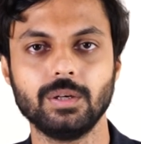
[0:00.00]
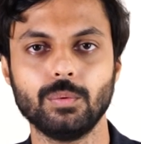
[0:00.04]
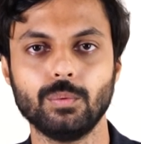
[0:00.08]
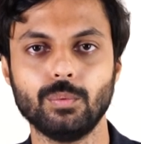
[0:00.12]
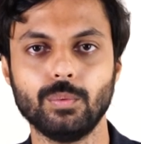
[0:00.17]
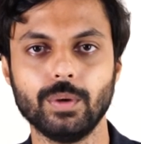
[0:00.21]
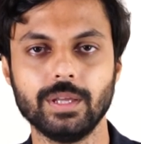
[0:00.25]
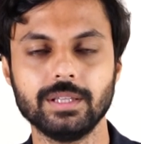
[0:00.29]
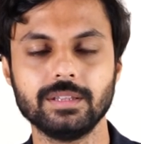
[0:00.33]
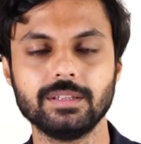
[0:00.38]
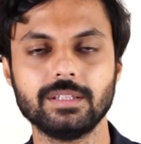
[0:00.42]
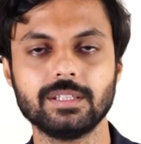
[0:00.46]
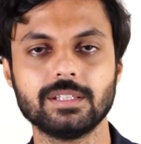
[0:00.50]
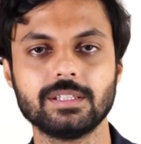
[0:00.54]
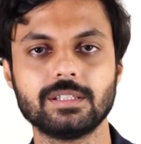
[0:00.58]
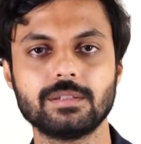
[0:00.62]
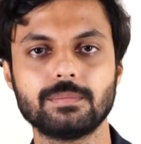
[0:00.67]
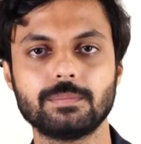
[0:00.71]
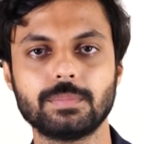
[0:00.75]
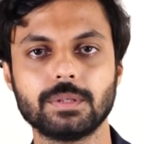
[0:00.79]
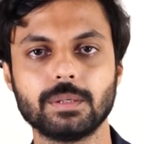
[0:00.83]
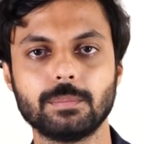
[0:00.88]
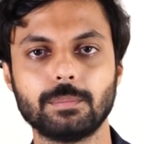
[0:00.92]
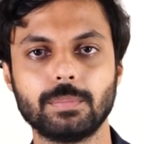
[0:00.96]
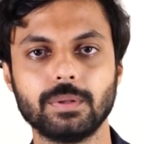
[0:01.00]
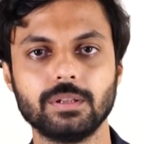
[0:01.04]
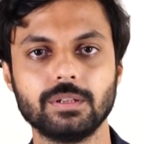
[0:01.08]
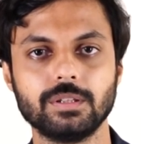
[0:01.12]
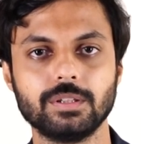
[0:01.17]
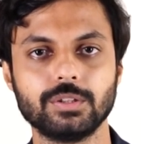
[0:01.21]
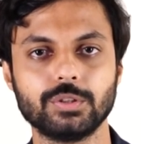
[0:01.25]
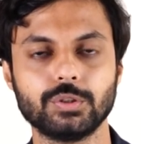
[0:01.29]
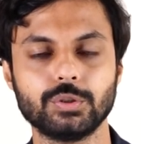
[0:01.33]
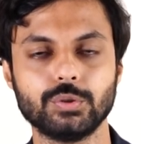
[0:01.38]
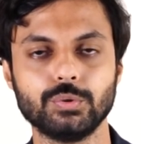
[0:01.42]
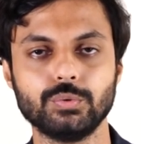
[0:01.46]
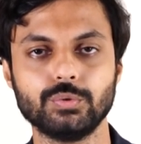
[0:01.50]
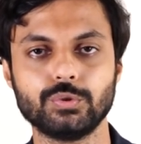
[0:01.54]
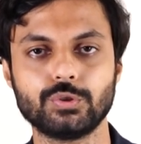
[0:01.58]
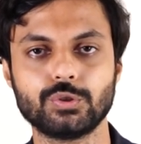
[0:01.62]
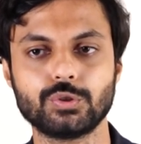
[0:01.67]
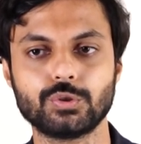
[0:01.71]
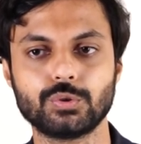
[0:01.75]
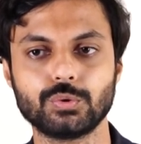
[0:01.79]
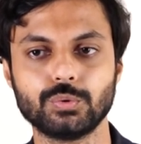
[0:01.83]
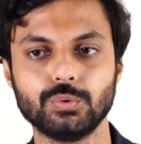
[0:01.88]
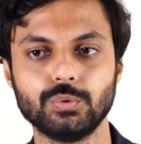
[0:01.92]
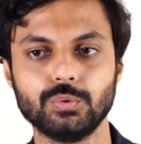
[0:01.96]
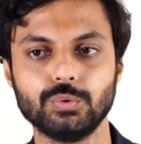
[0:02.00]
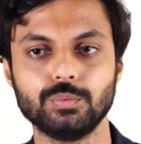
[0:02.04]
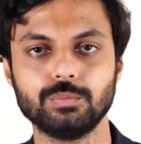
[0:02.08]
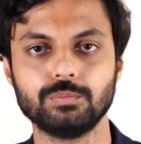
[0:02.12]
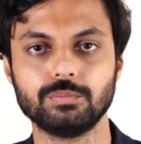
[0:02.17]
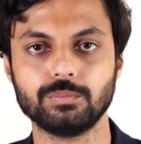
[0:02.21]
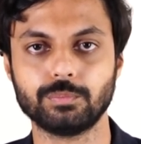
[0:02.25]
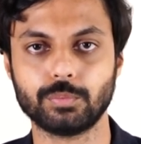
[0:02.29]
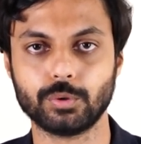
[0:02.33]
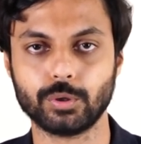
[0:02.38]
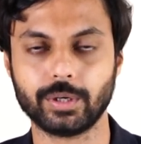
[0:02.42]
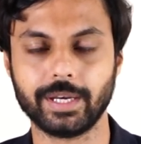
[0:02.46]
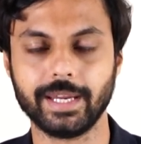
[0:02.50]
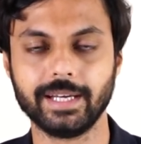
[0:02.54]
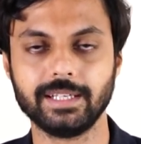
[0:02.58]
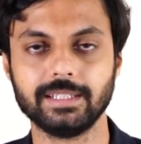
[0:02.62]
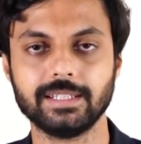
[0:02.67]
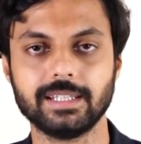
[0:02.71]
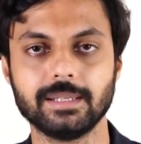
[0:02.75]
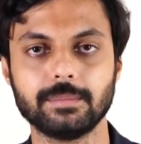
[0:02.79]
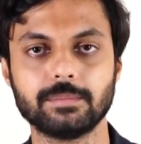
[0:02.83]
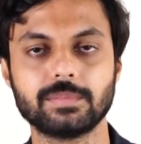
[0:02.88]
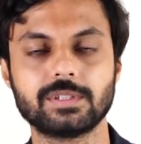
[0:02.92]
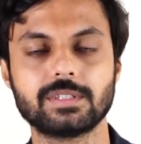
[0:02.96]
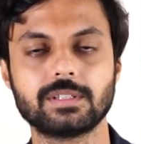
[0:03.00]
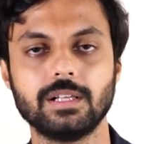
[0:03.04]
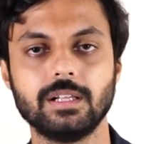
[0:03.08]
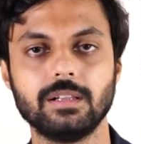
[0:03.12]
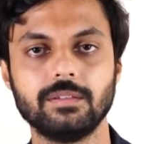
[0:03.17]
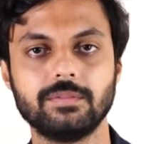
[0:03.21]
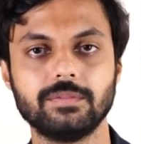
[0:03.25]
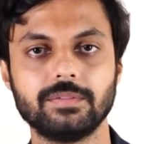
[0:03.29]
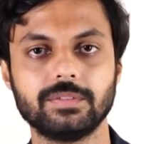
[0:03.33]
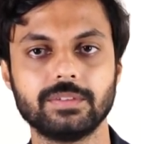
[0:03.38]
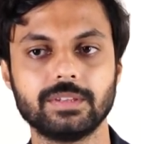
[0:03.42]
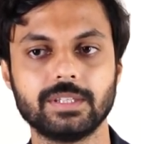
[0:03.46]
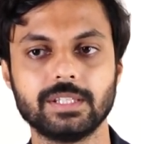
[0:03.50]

when these people used to protect themselves,